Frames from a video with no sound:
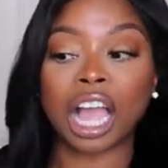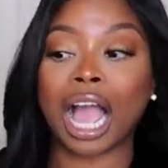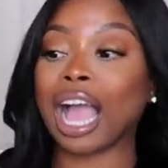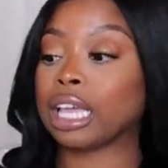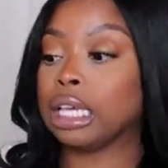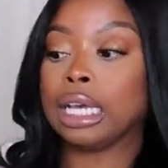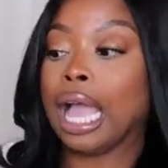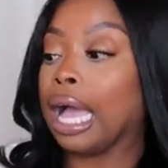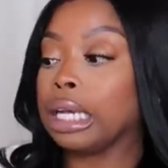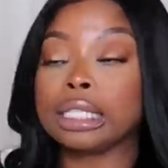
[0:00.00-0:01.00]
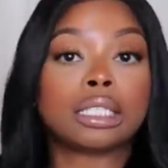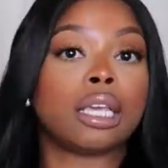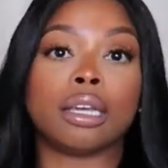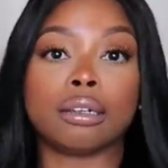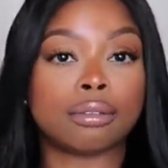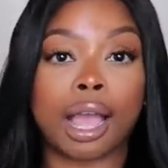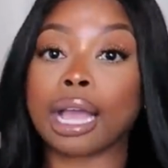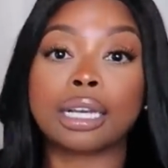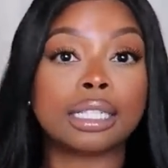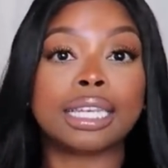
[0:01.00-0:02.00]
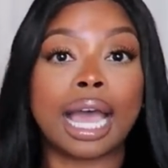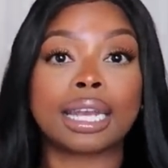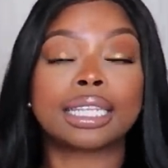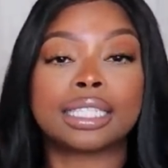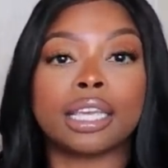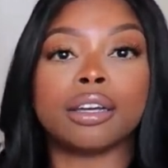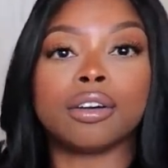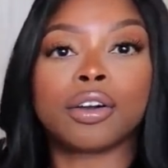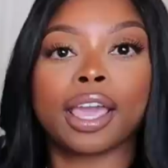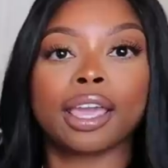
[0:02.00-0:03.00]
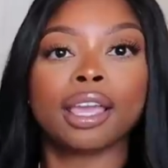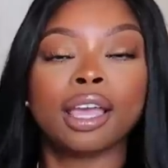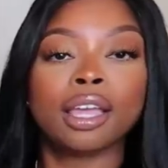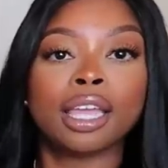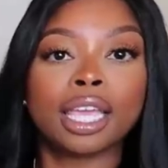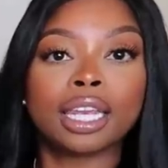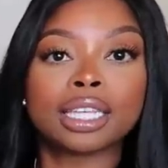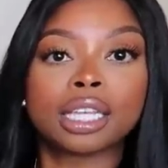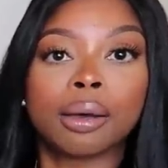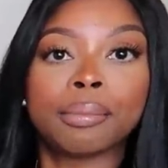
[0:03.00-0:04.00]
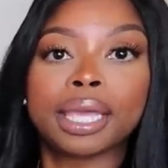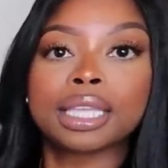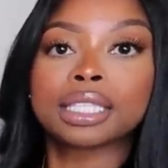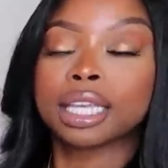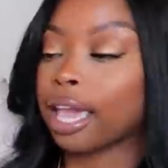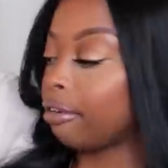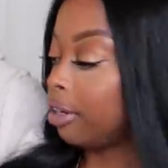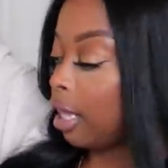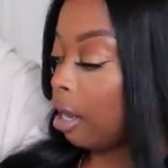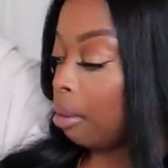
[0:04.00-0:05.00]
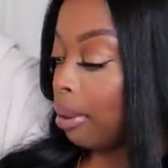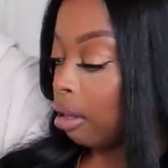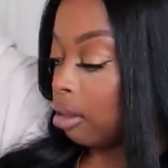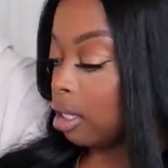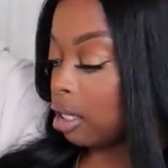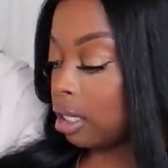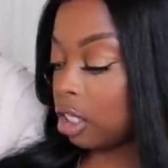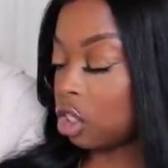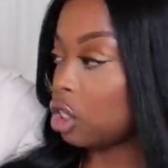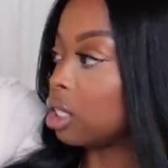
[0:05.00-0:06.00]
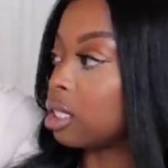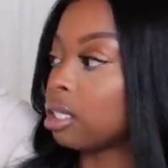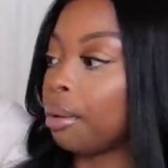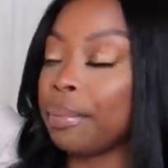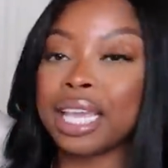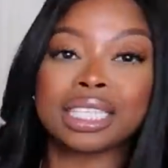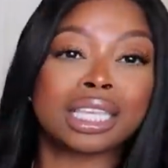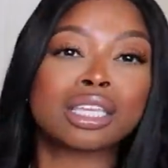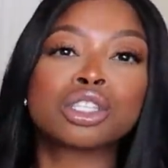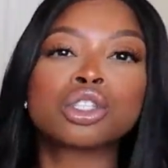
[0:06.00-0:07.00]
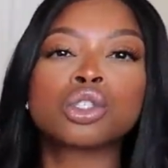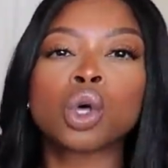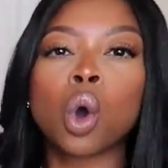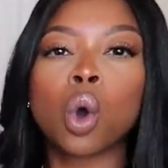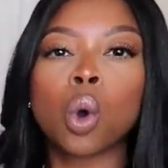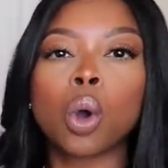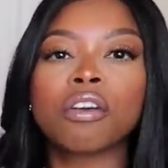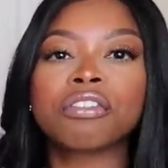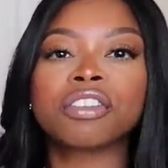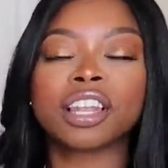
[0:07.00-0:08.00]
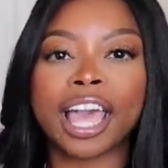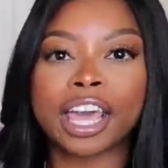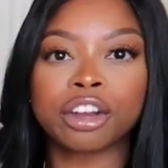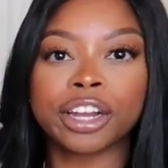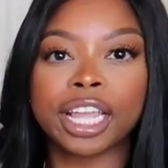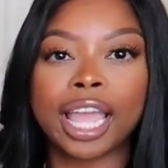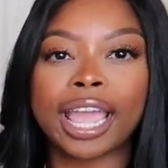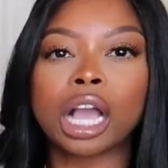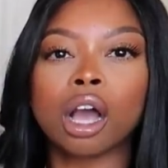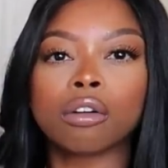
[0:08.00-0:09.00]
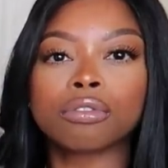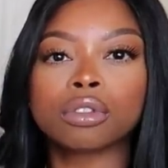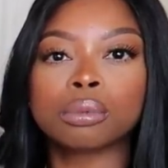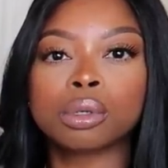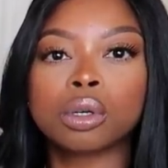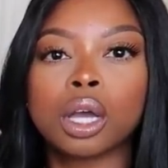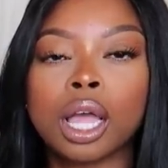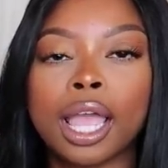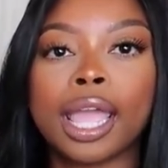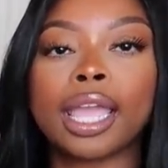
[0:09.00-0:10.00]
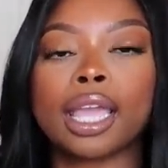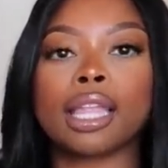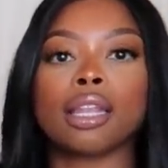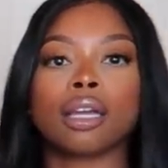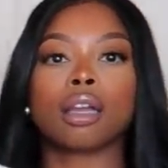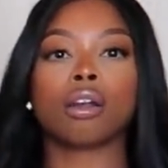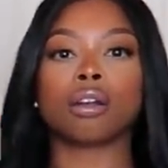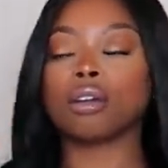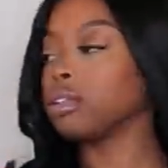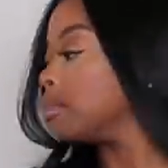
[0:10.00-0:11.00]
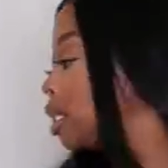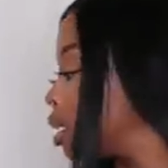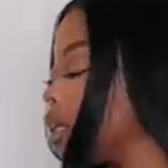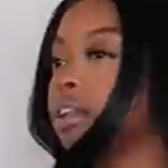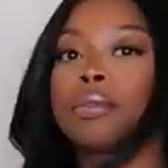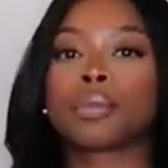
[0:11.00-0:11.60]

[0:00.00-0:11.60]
I, I couldn't tell. I could not tell, okay? It is amazing. Everything about this is just amazing. It's so flattering and comfortable. And girl, let me see.